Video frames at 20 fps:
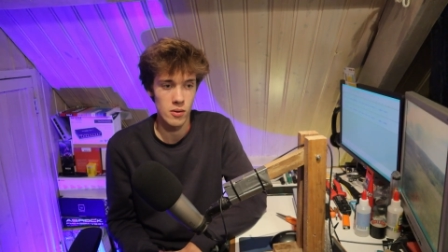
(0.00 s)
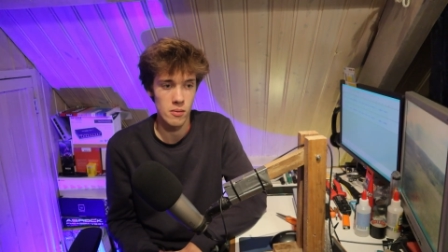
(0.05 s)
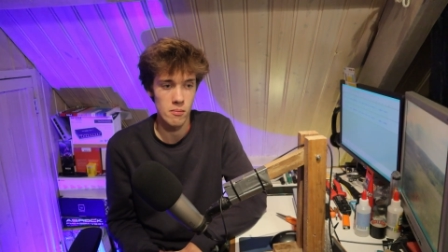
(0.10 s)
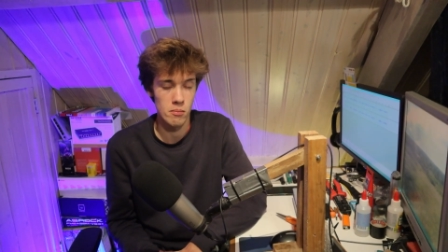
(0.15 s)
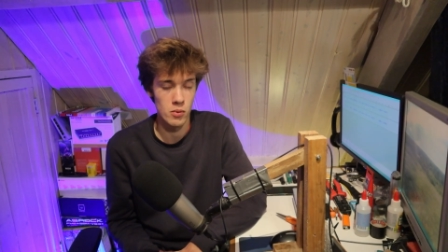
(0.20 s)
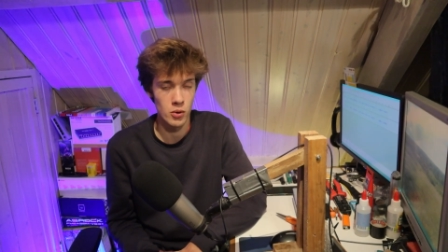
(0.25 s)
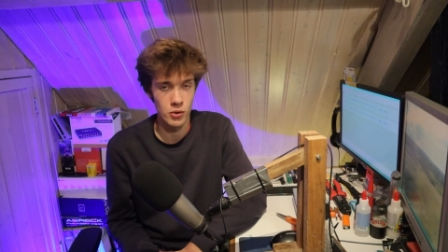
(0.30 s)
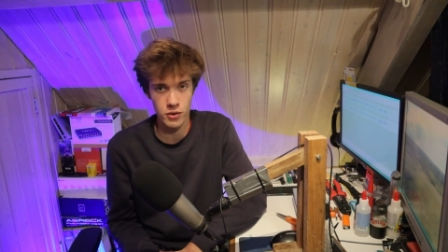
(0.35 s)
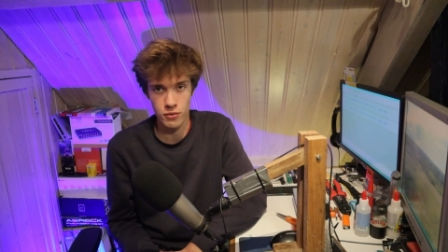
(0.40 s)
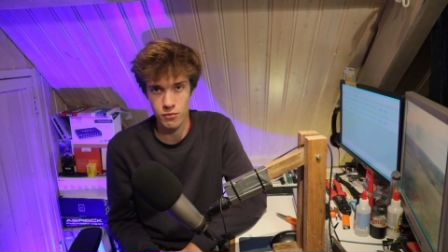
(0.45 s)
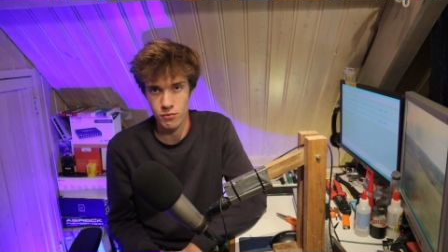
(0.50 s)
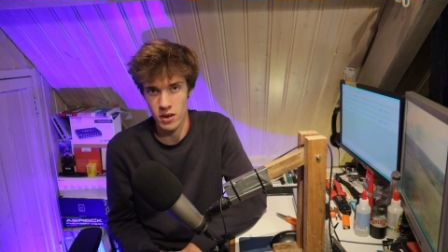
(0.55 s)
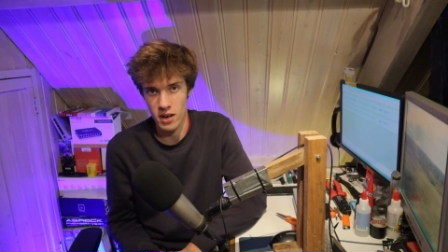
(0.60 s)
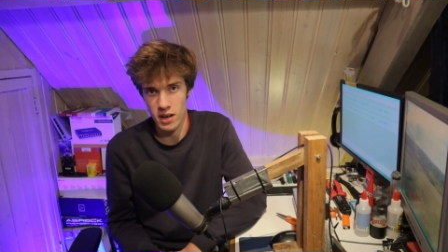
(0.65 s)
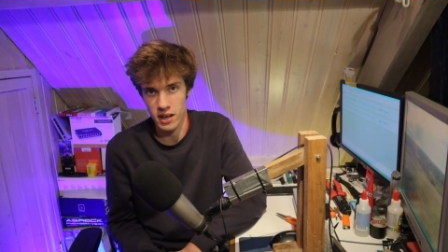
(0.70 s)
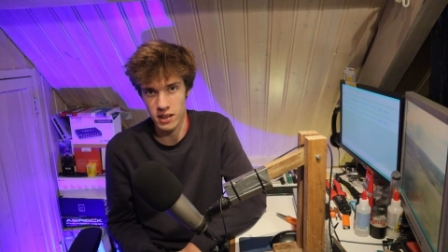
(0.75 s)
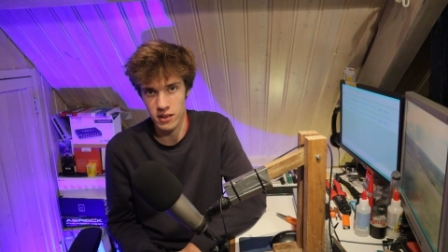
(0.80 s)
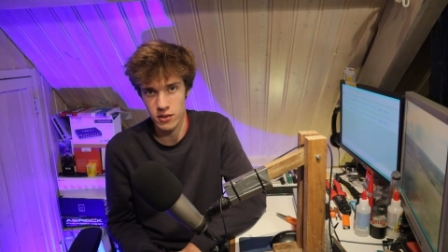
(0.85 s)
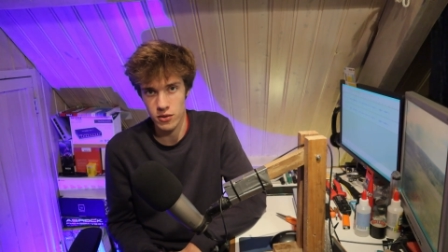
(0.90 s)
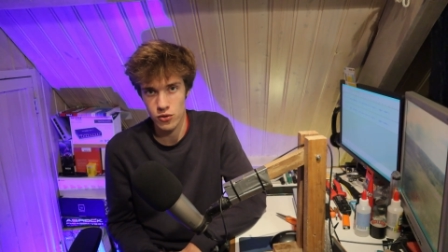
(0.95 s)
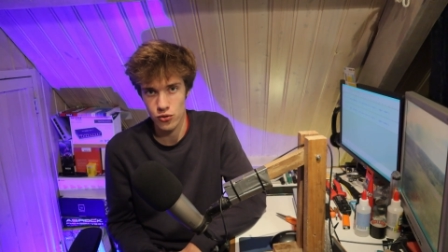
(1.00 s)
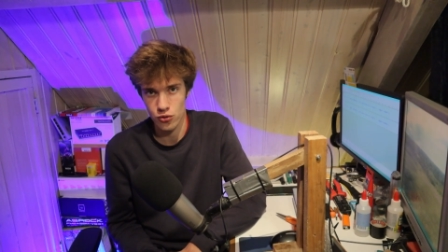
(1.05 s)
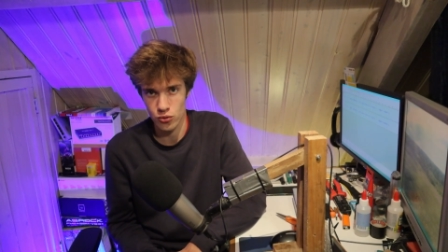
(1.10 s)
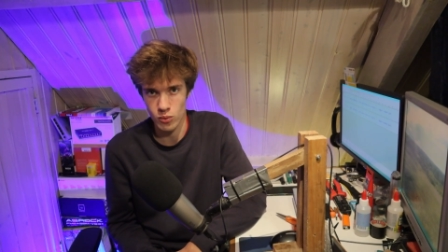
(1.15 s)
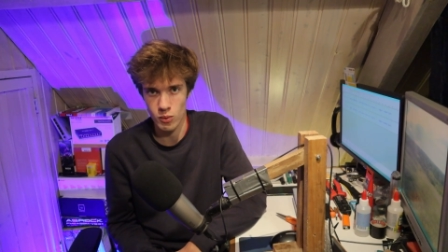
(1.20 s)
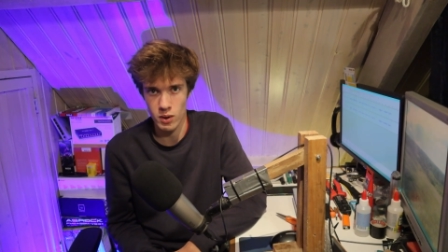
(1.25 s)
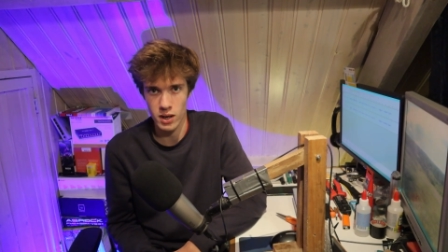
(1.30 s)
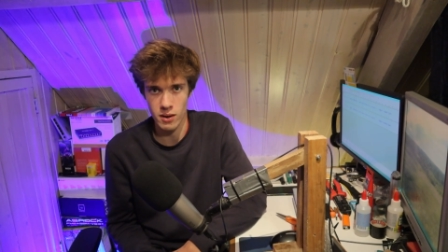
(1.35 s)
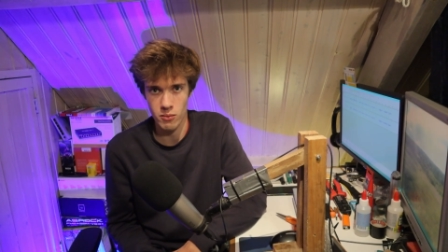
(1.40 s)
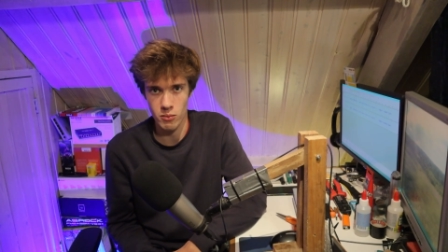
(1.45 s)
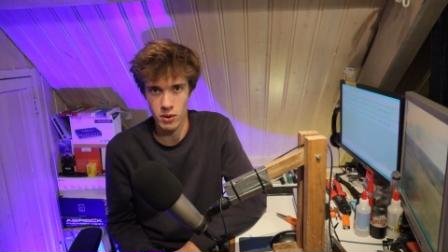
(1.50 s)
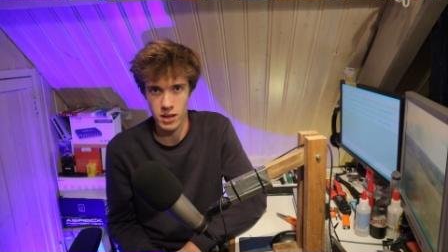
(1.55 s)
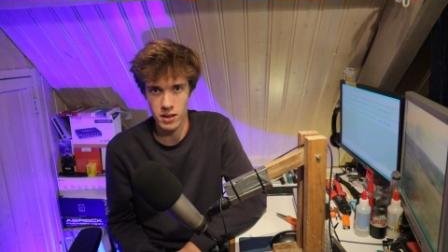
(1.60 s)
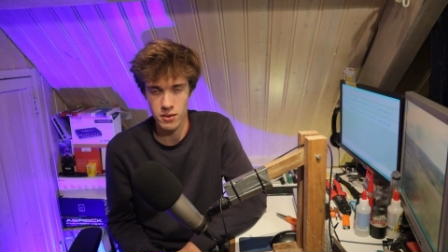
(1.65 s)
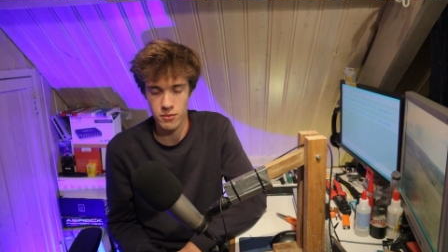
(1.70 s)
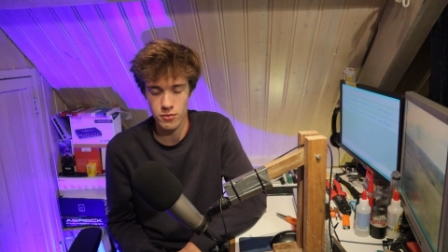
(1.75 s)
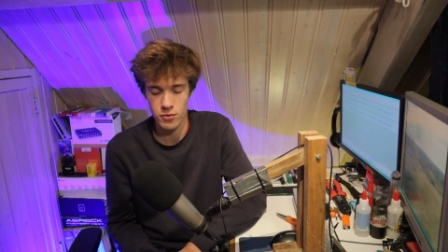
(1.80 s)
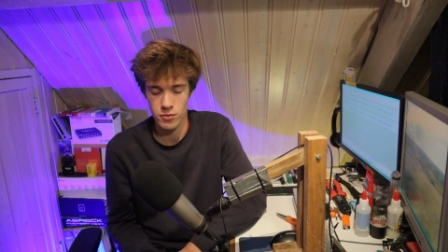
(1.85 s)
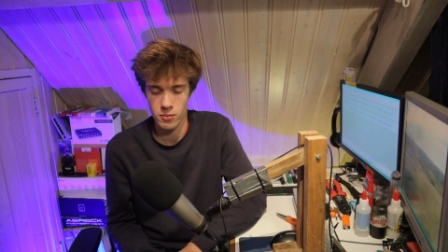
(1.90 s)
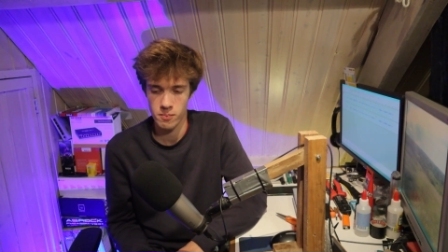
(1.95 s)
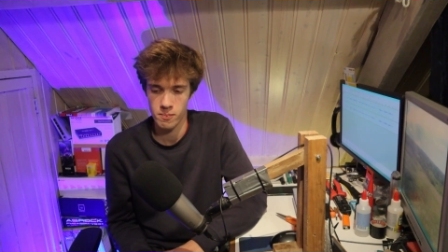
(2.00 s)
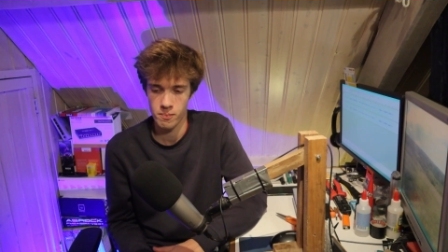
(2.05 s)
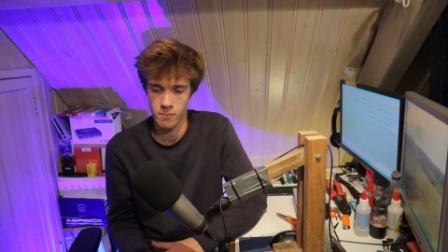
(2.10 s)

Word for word: modified square wave.